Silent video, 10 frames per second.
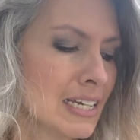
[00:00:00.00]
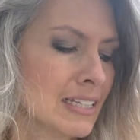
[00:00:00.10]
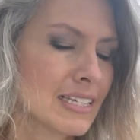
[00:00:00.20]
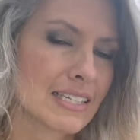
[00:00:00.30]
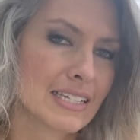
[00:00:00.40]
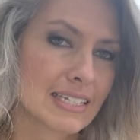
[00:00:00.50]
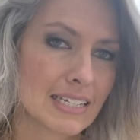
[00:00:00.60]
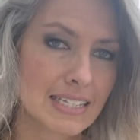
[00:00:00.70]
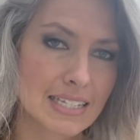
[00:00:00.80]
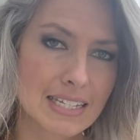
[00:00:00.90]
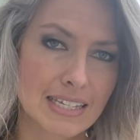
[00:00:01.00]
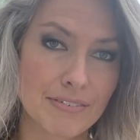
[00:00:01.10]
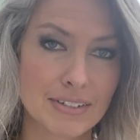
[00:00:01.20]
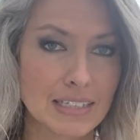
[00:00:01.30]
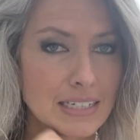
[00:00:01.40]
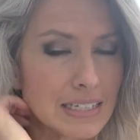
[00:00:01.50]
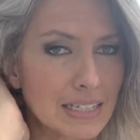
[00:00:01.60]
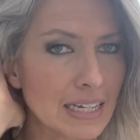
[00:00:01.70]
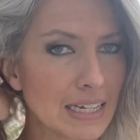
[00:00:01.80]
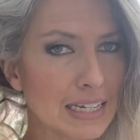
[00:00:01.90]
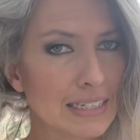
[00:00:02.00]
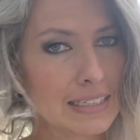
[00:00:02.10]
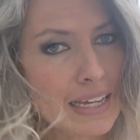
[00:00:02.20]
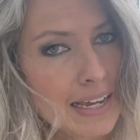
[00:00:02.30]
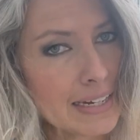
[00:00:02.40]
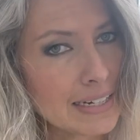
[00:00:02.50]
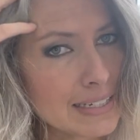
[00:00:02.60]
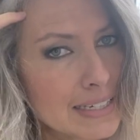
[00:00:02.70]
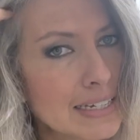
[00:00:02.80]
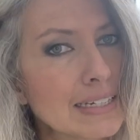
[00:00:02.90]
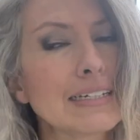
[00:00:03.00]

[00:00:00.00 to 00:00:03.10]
the 60s, the 70s, and the 80s.